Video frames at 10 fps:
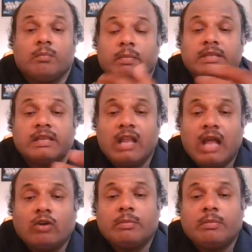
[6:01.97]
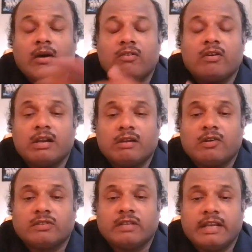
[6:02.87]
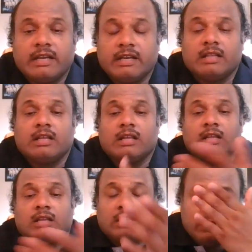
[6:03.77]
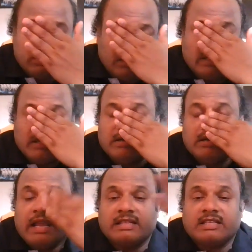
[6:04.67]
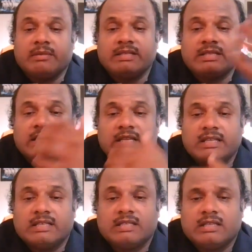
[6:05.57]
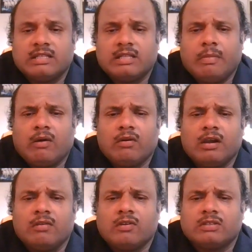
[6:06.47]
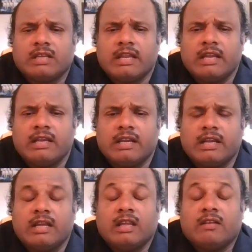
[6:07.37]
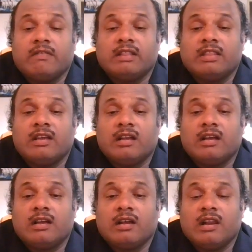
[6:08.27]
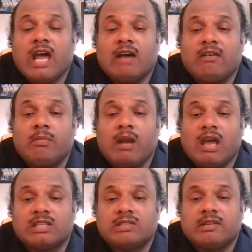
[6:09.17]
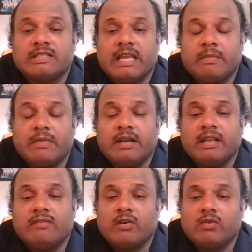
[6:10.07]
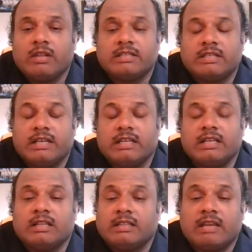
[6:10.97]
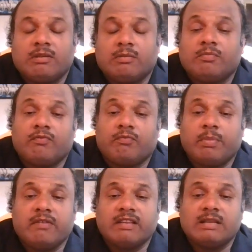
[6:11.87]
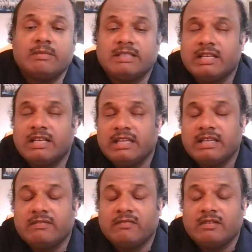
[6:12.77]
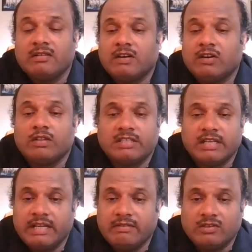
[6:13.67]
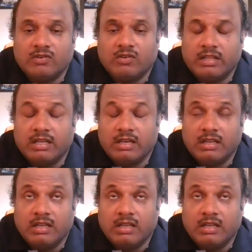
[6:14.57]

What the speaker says: Basically, how the Pavagad was created? The answer basically is the Pavagad was created when the lava blast was happened in Vadodara city. There were previously basically Vadodara city was not there.